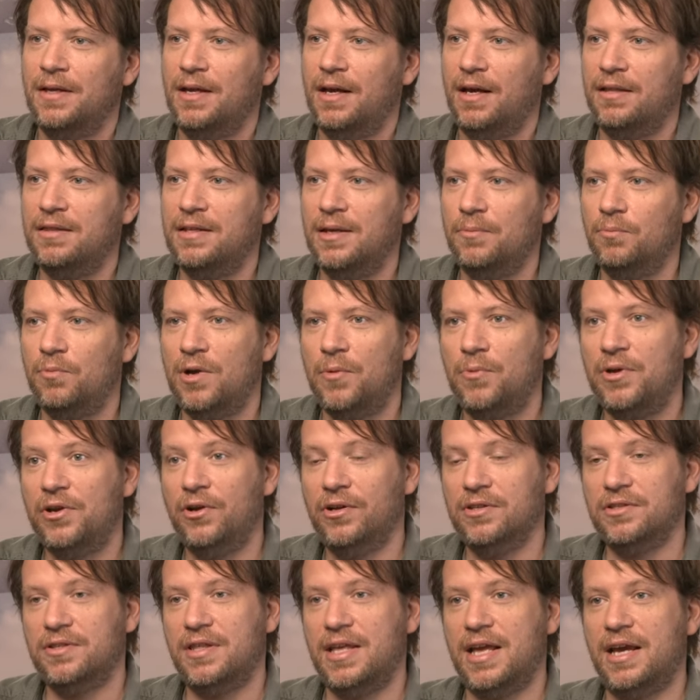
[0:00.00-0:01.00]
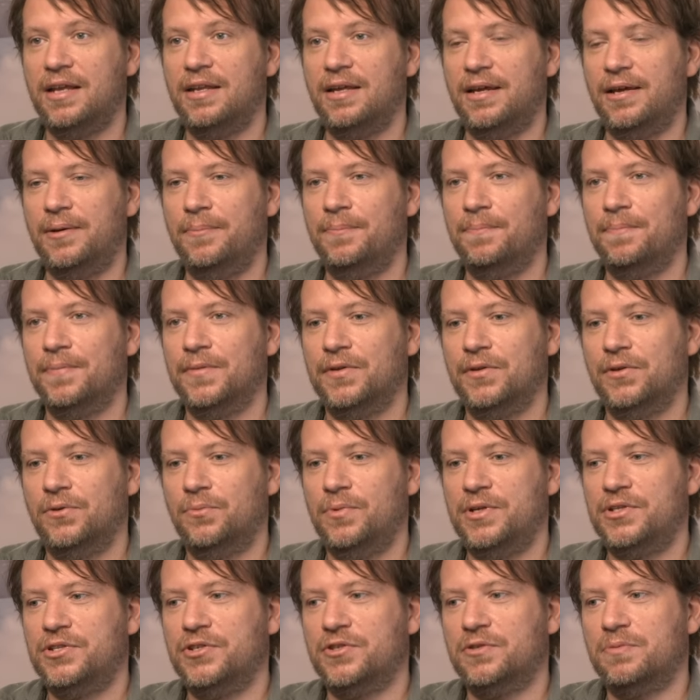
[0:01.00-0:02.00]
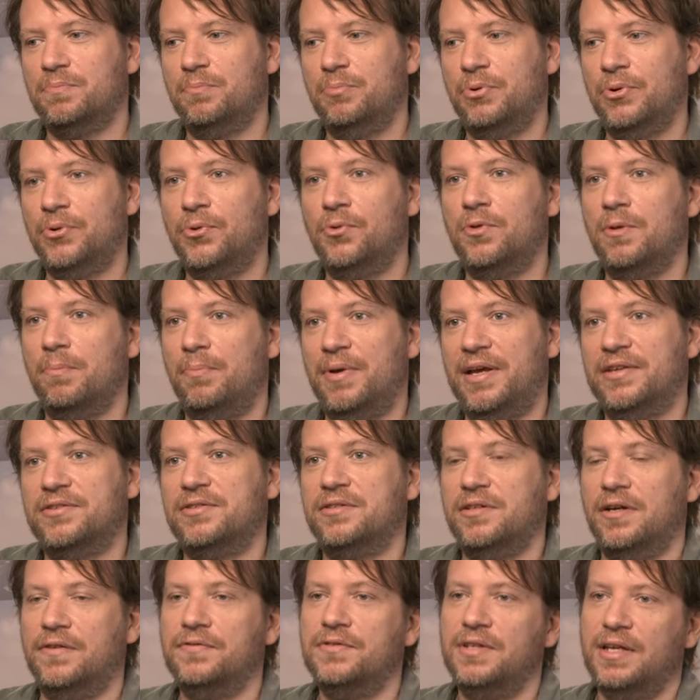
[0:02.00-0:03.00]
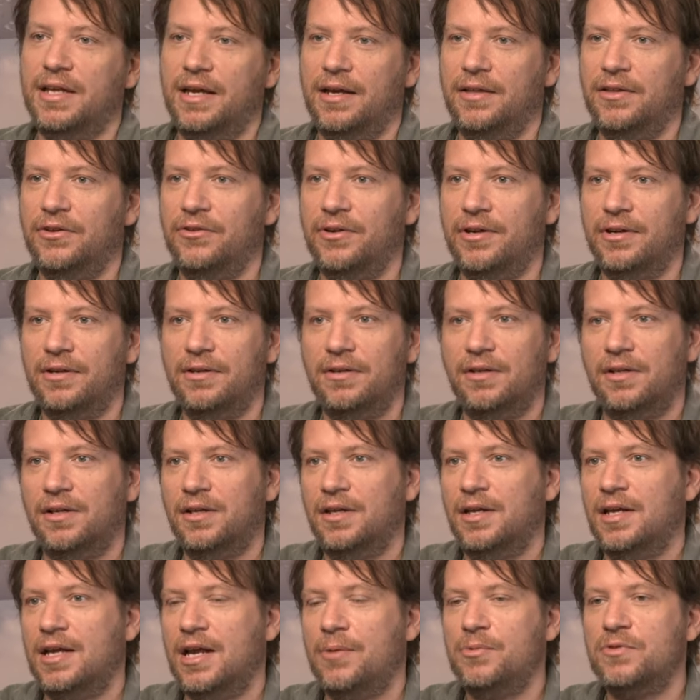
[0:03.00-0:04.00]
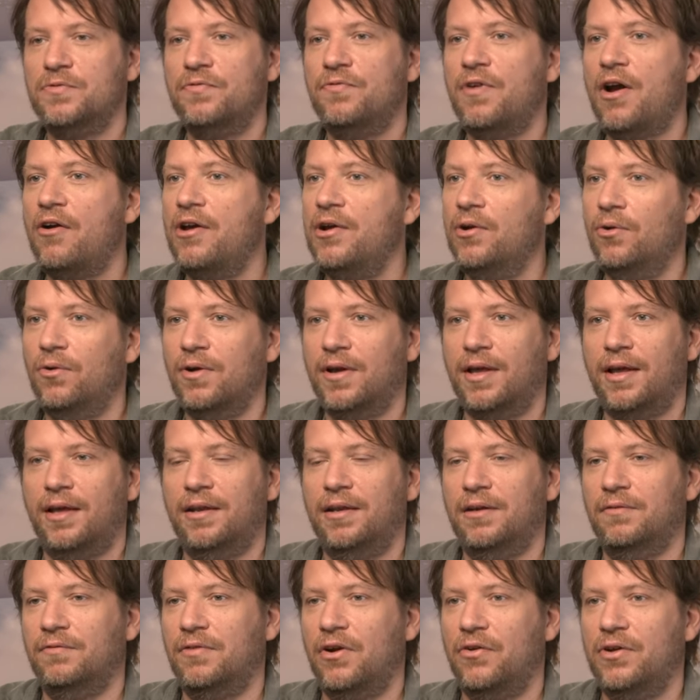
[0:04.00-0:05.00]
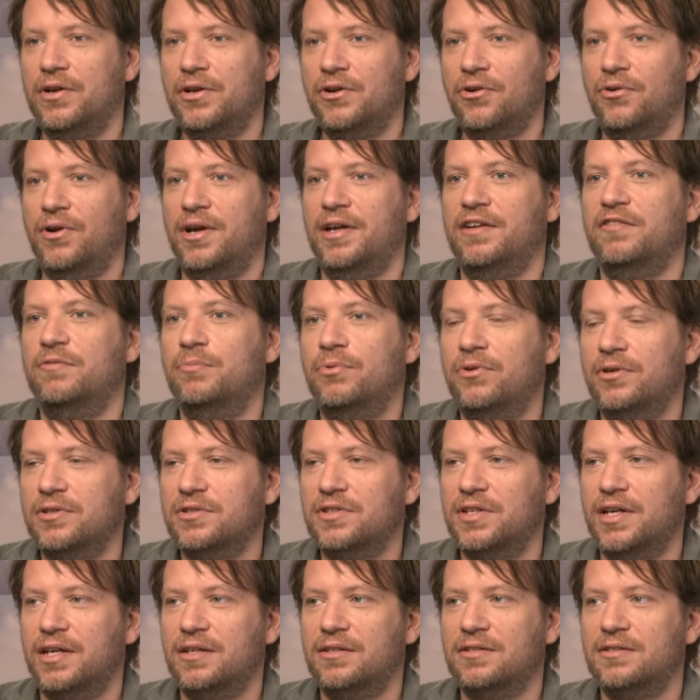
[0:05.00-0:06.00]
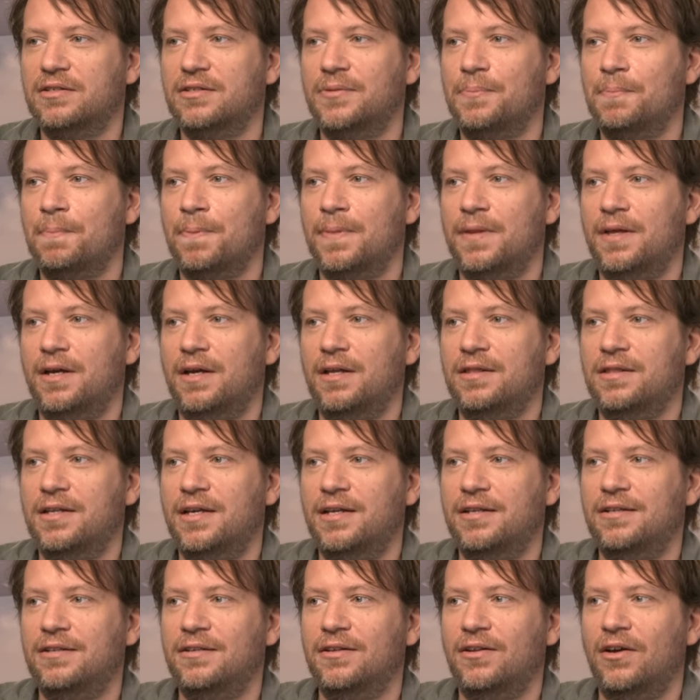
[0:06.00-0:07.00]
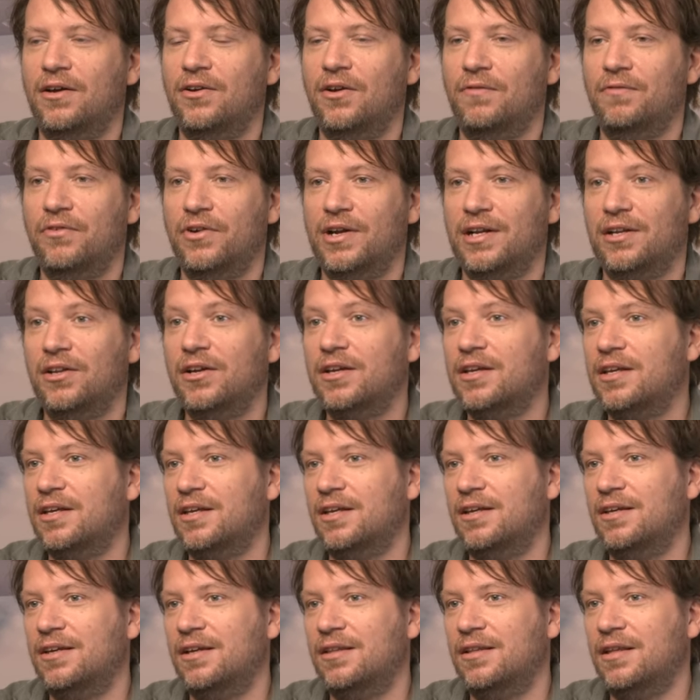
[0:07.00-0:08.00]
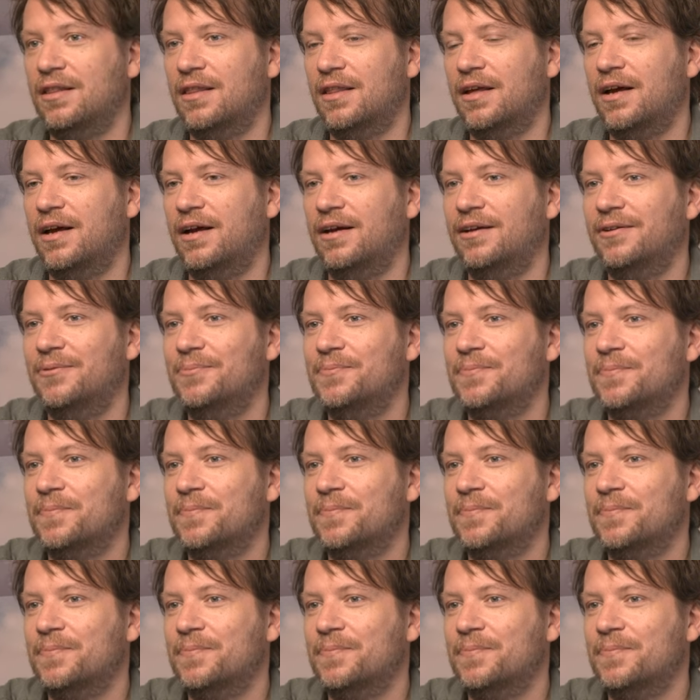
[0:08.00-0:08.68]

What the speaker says: And then when we got into the edit, we just put all the best stuff together. And it was very organic, very creative process. And then I got very lucky, and at that,